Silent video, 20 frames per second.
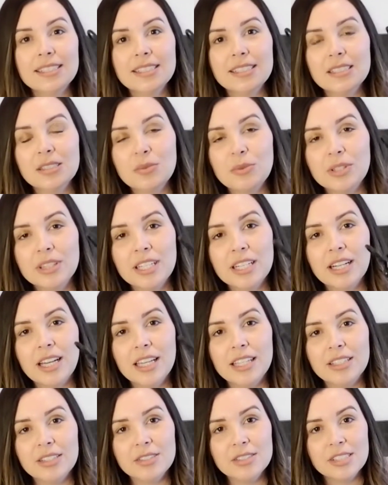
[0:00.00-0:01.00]
is the one that I
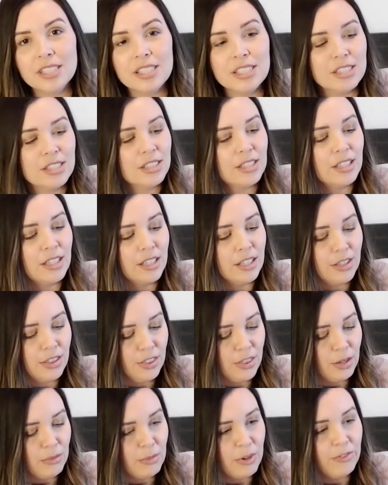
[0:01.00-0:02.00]
use. It's the
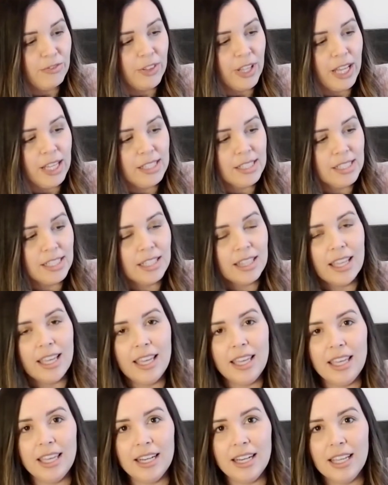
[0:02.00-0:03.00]
thermo flask,
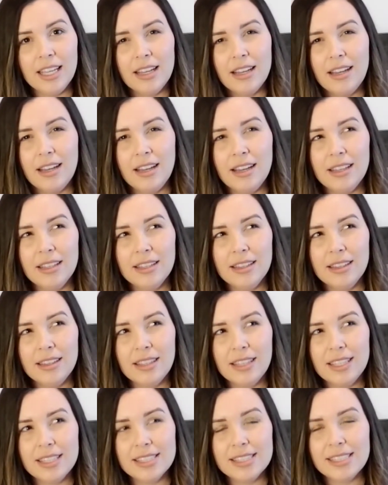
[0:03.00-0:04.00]
and I got
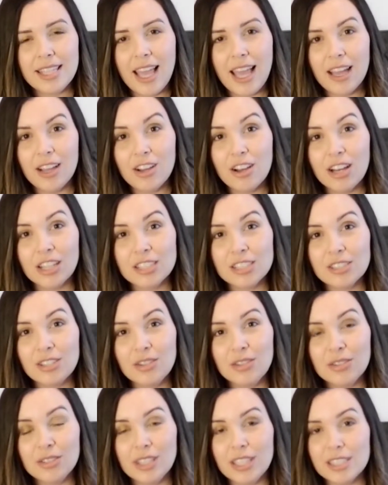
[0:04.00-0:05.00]
this at
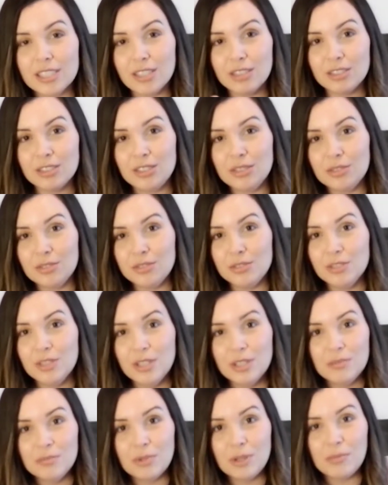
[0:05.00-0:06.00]
Costco, and they sell 2
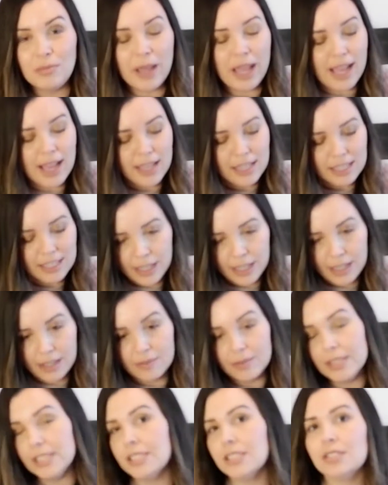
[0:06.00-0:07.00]
per pack.
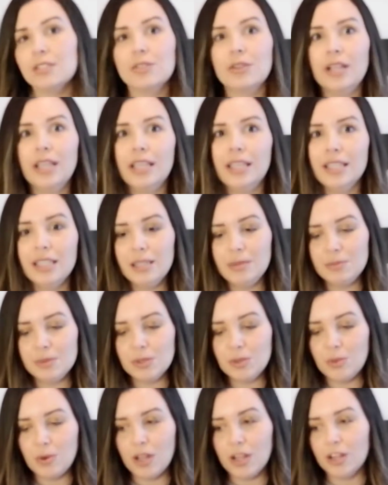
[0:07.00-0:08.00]
This is great. It keeps
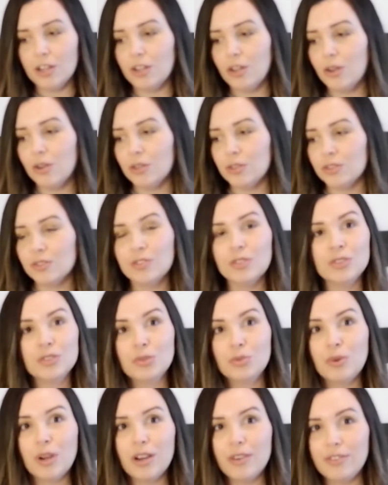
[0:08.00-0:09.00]
the water cold for
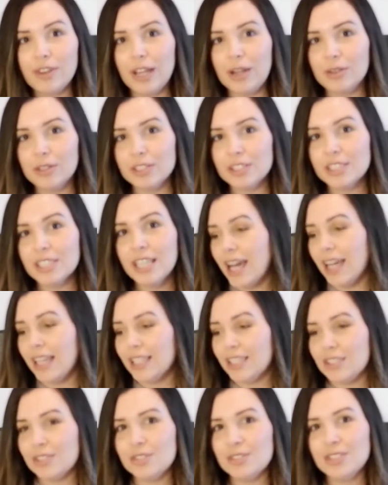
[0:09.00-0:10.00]
12 hours. I
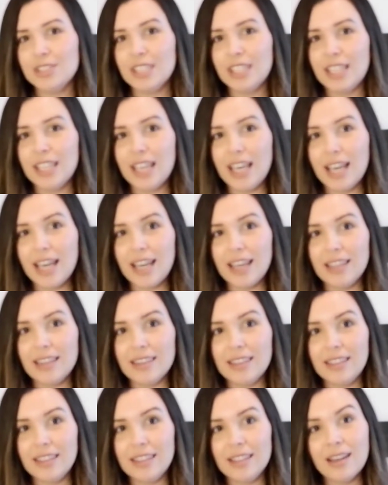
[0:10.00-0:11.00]
use it at
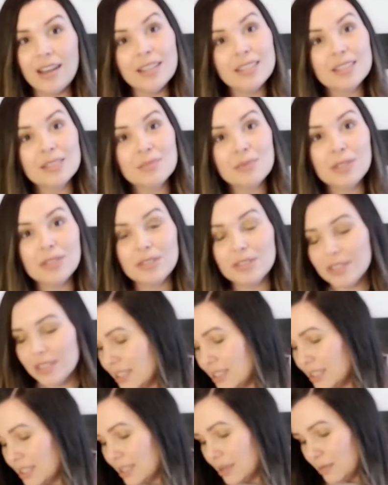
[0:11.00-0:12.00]
the hospital
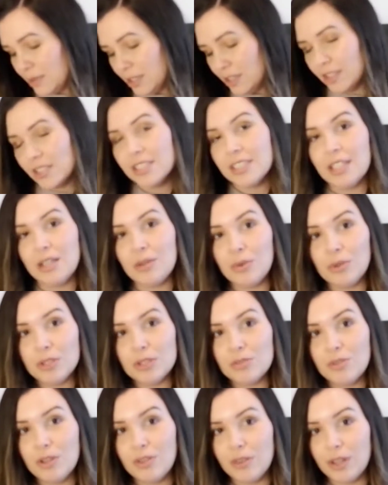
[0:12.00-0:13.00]
since I'm a nurse and I work
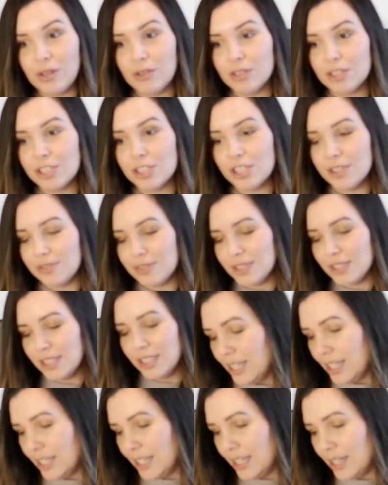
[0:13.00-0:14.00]
12-hour shifts,
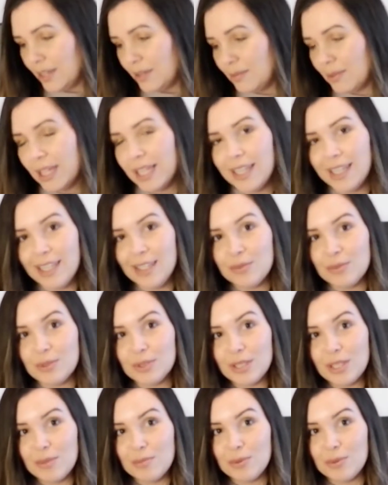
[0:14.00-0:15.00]
and it will
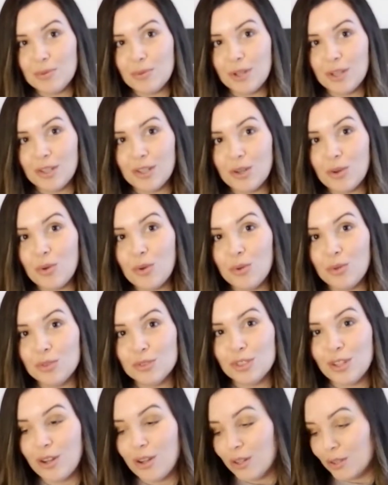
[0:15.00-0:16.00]
keep the water
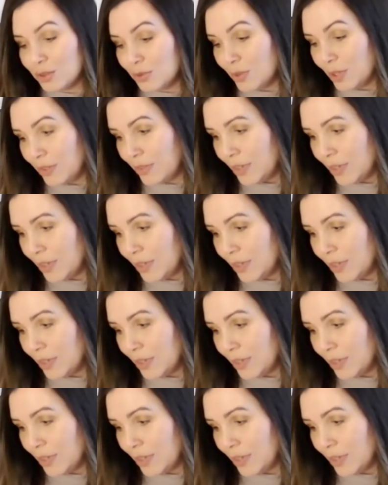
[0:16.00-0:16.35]
cold all 12